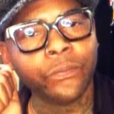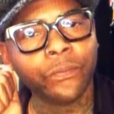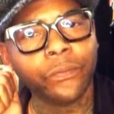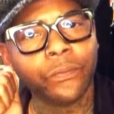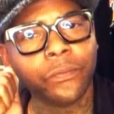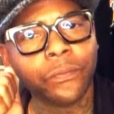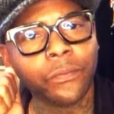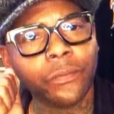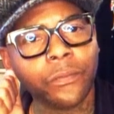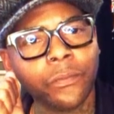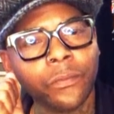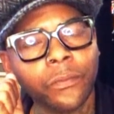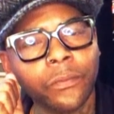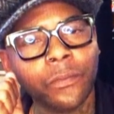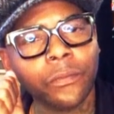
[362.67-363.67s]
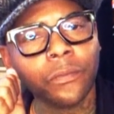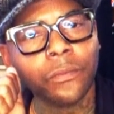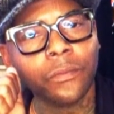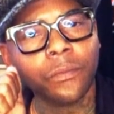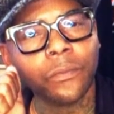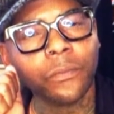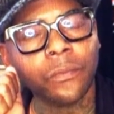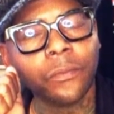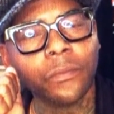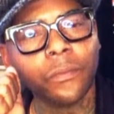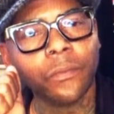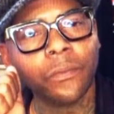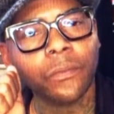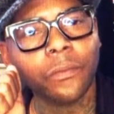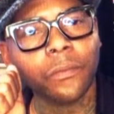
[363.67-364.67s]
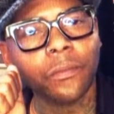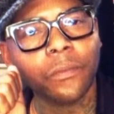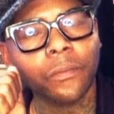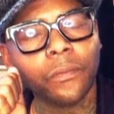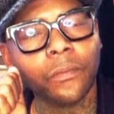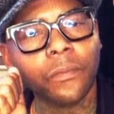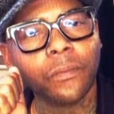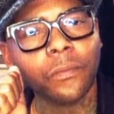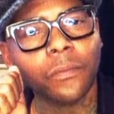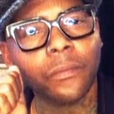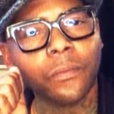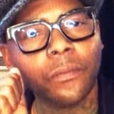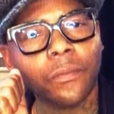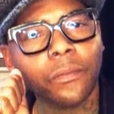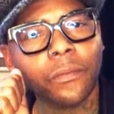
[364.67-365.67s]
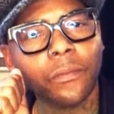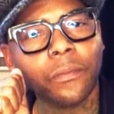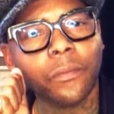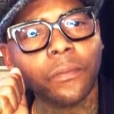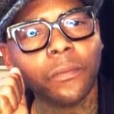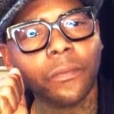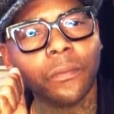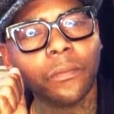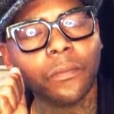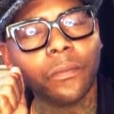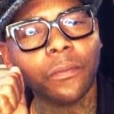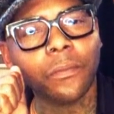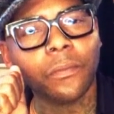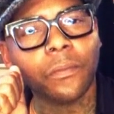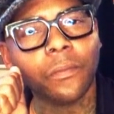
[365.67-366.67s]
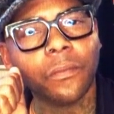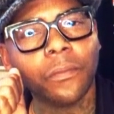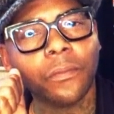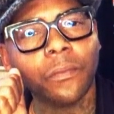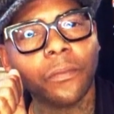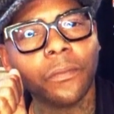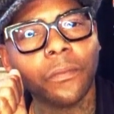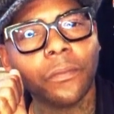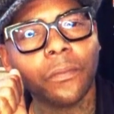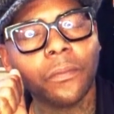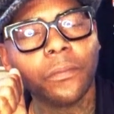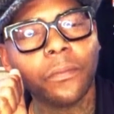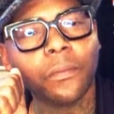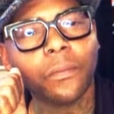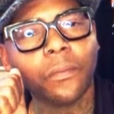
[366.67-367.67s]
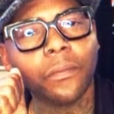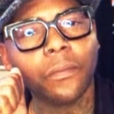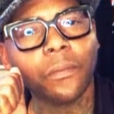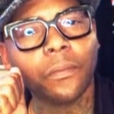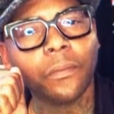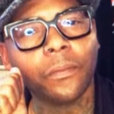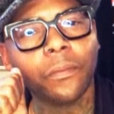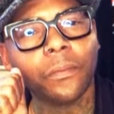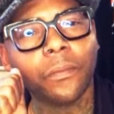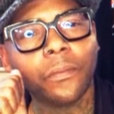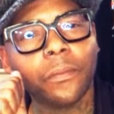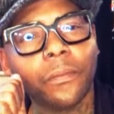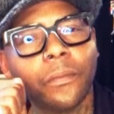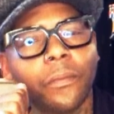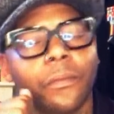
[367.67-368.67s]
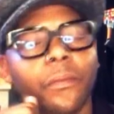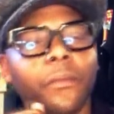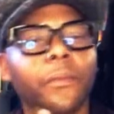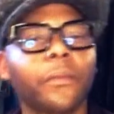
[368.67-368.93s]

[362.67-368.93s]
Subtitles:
No one is speaking in this clip.